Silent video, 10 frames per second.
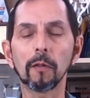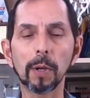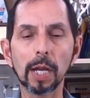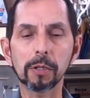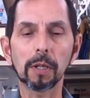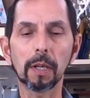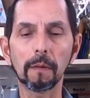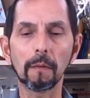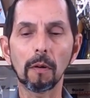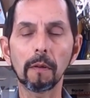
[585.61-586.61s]
So we actually
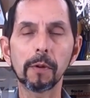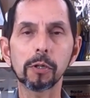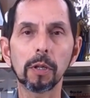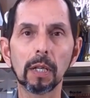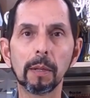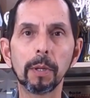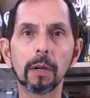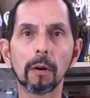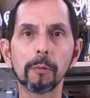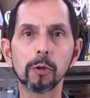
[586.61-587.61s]
artificially
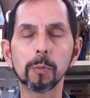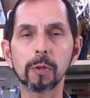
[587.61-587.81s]
limited our droop